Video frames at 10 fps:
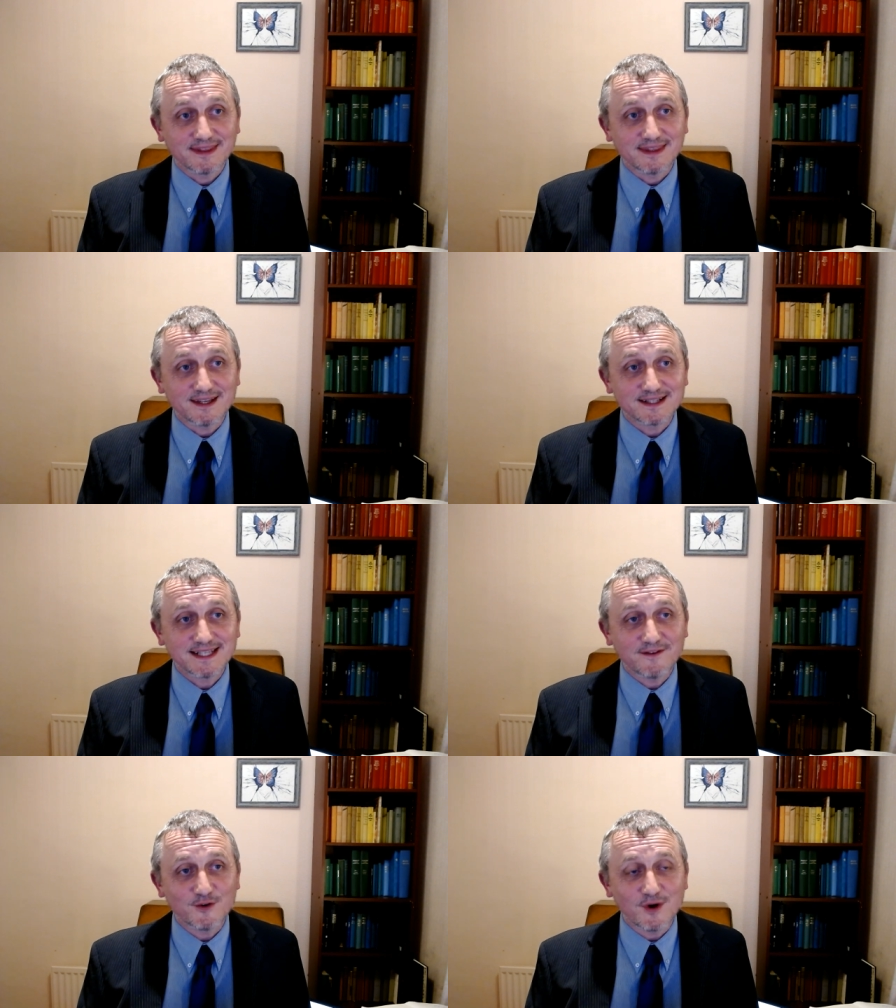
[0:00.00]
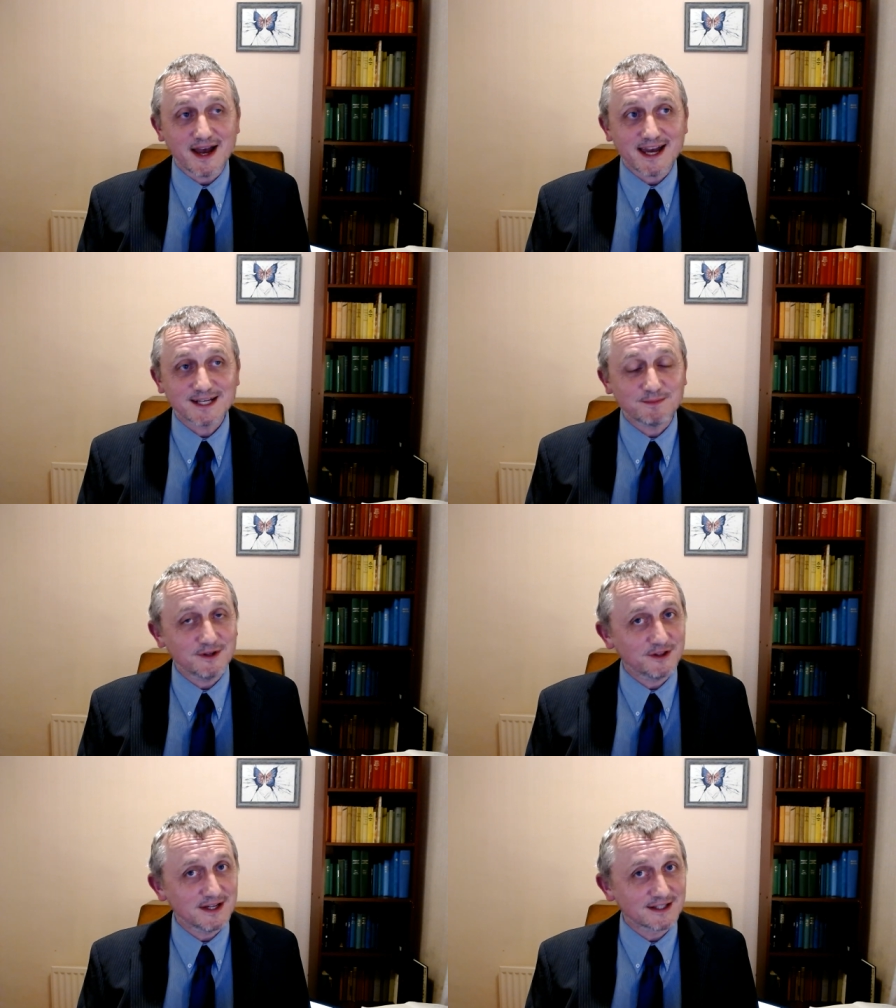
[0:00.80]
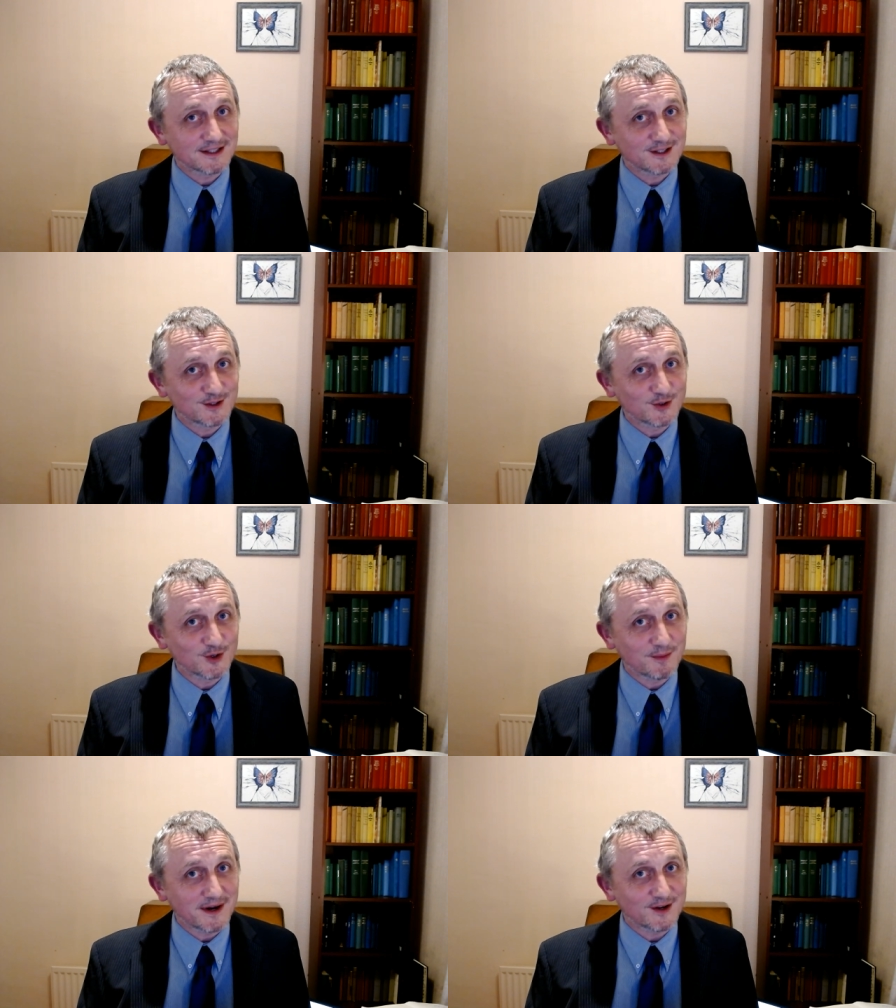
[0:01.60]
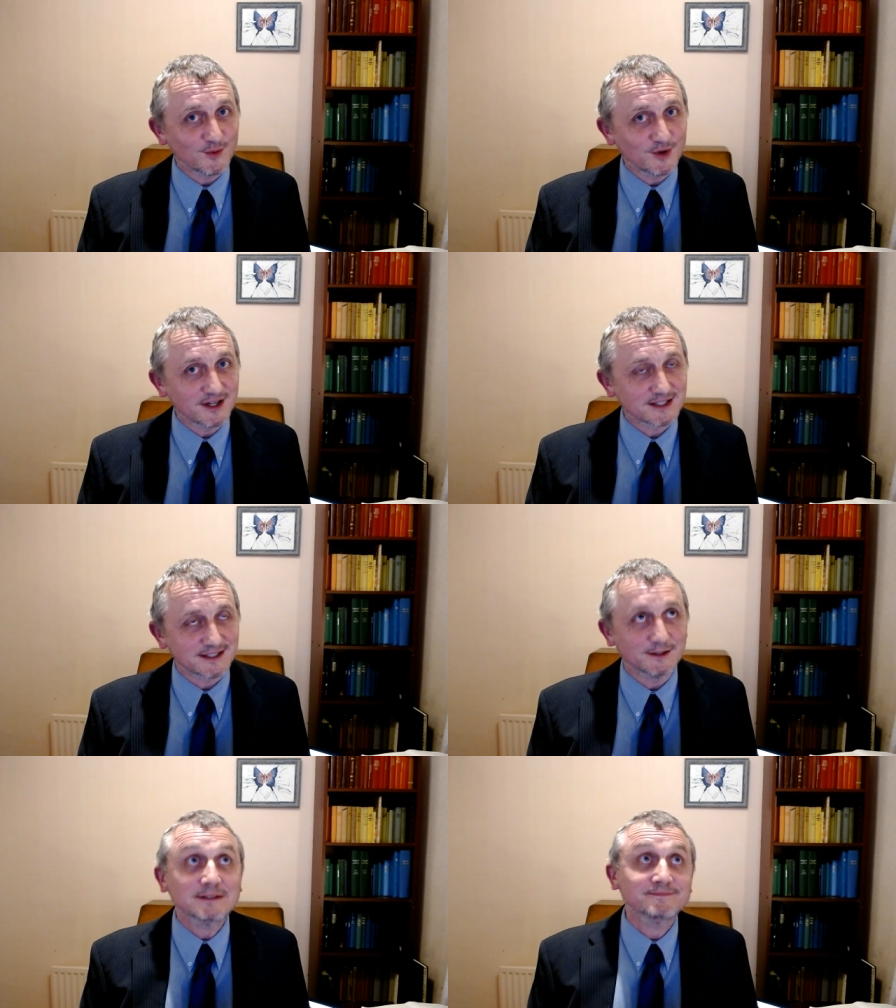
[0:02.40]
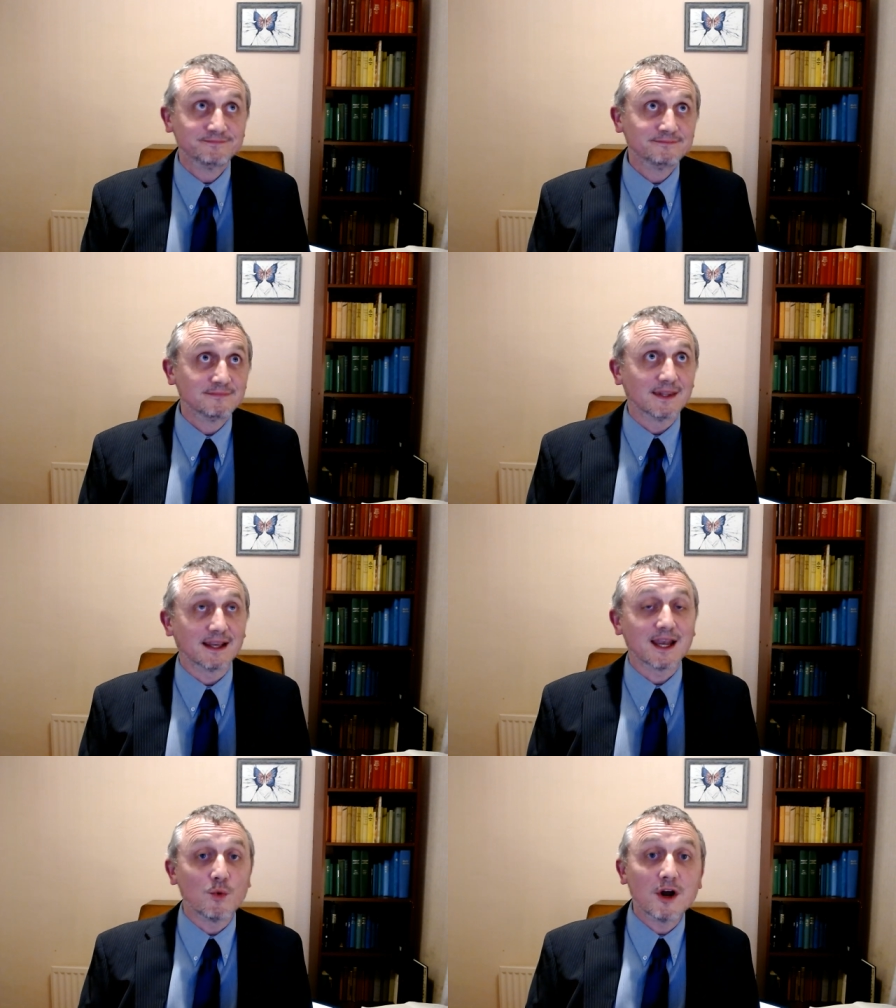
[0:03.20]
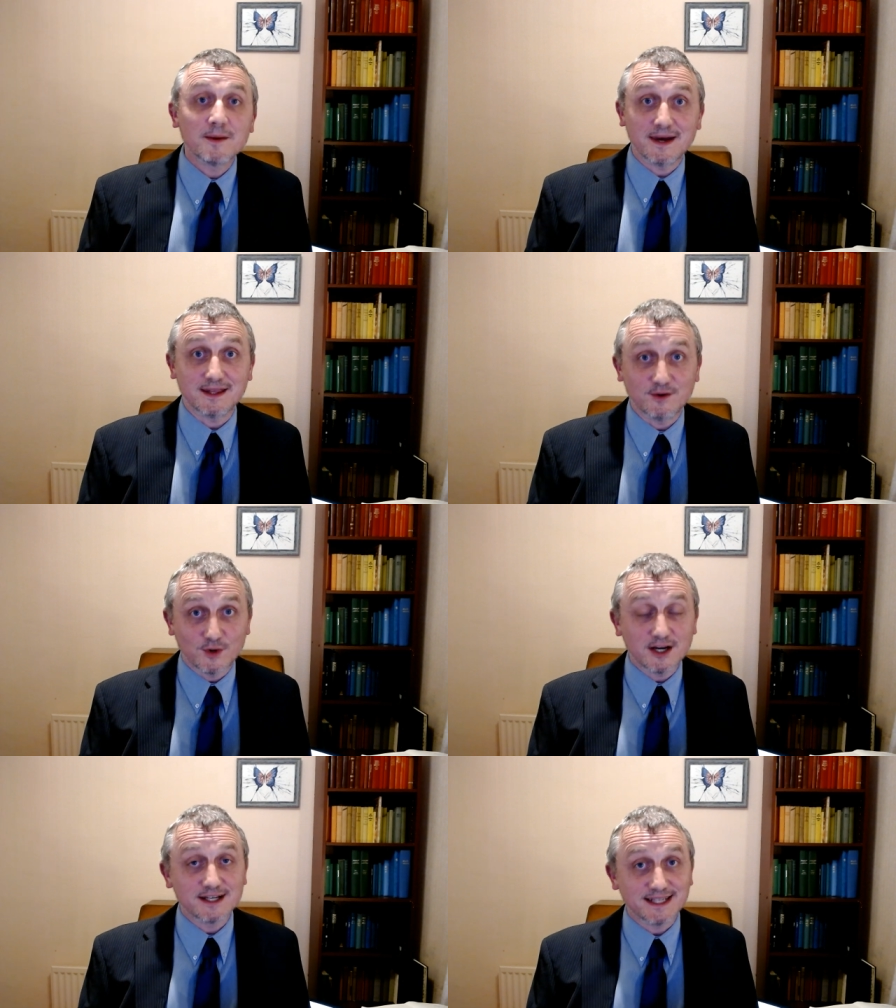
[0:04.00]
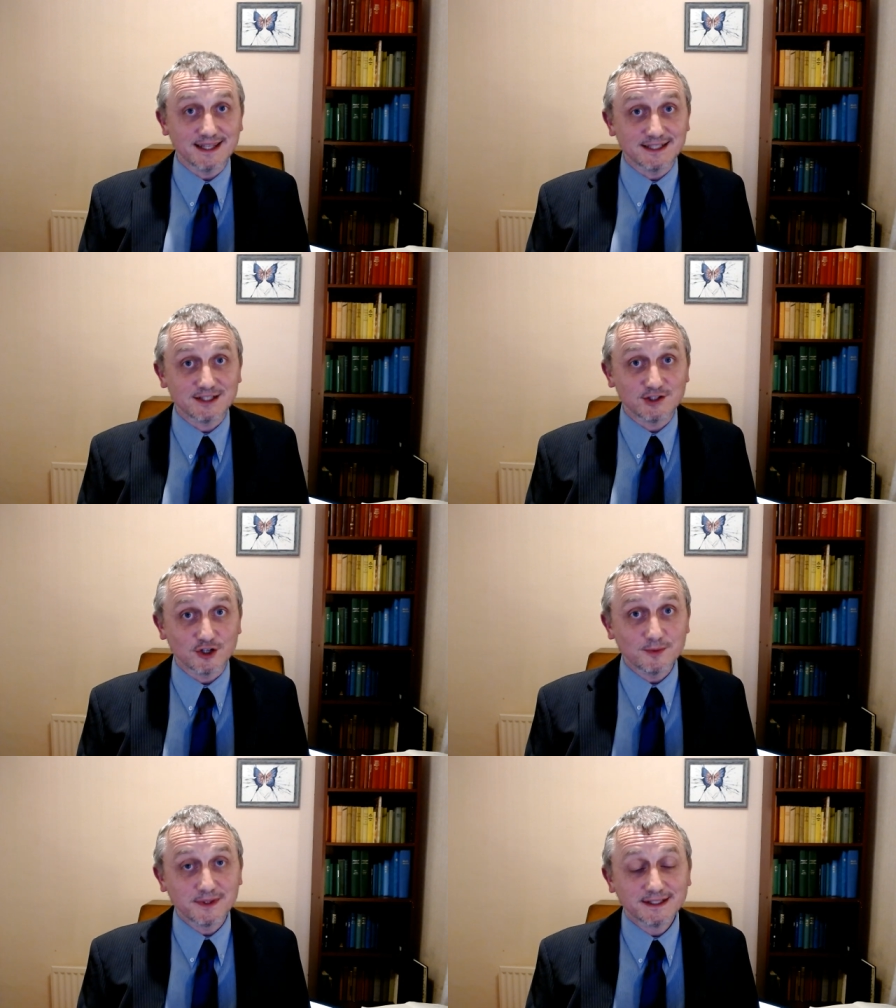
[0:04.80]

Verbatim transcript: There are several Aspie things I could talk about at work. So okay, while I'm at while I was at this job,